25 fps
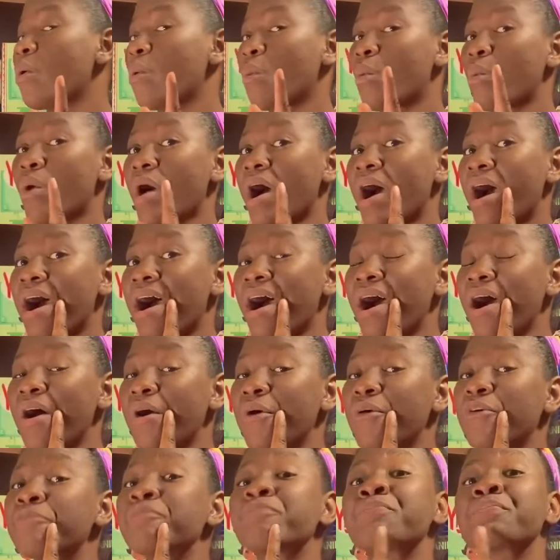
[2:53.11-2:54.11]

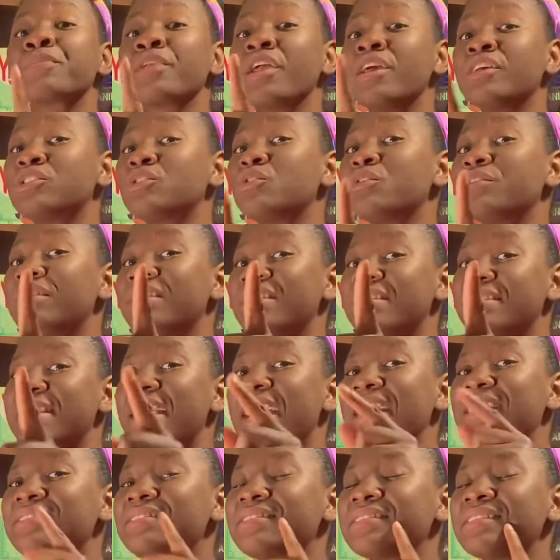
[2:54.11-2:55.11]
Wow. So the
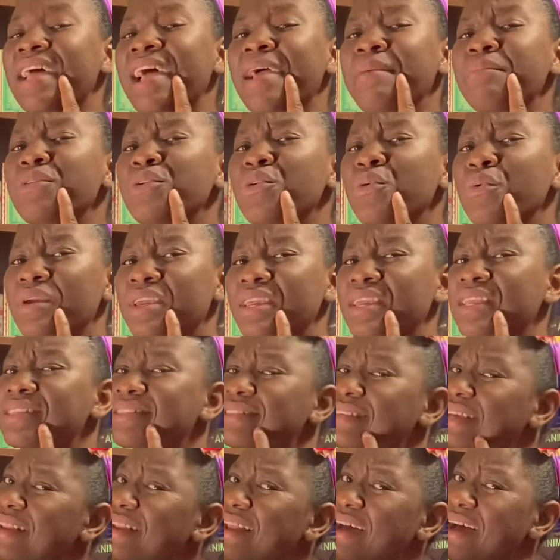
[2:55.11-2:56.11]
next time you
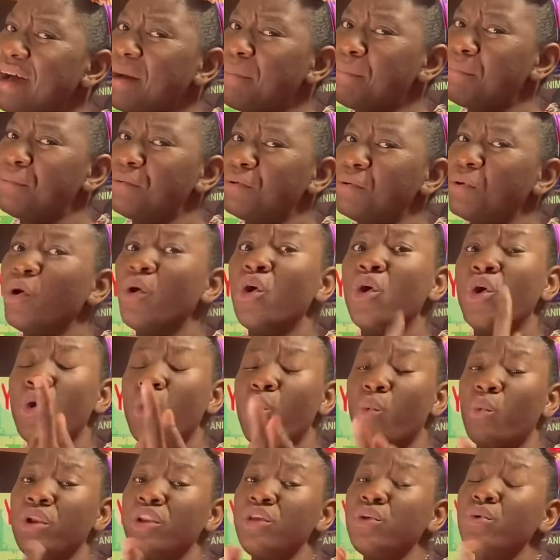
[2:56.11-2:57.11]
eat an apple,
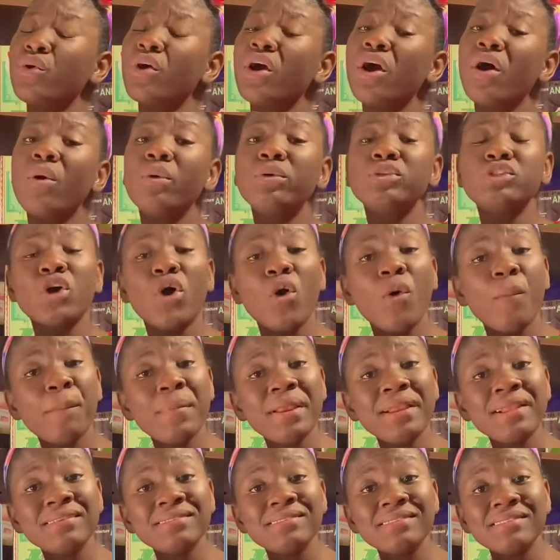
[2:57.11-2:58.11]
will you count how
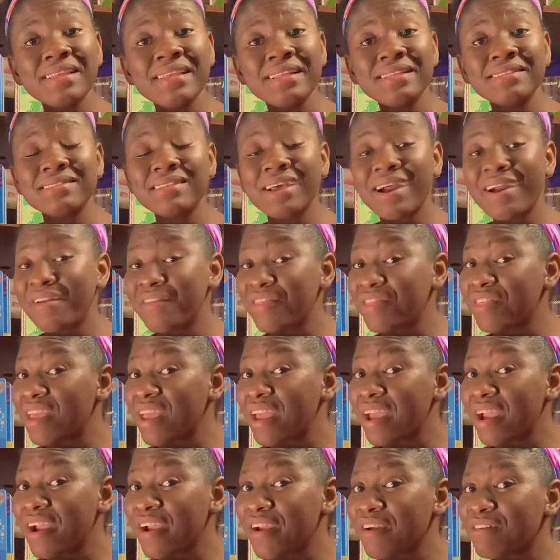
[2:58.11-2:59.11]
many seeds are
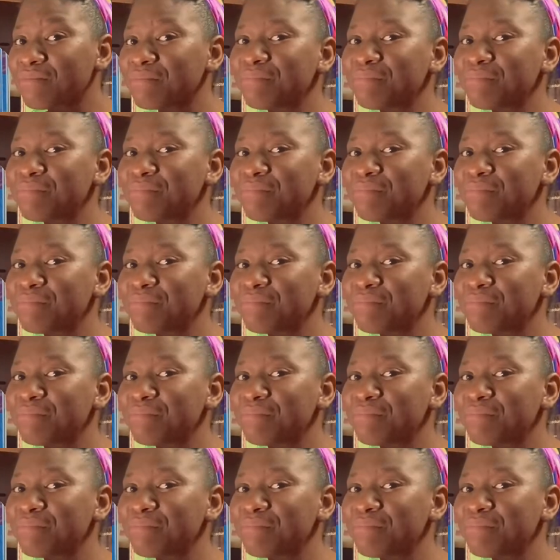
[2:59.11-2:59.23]
there?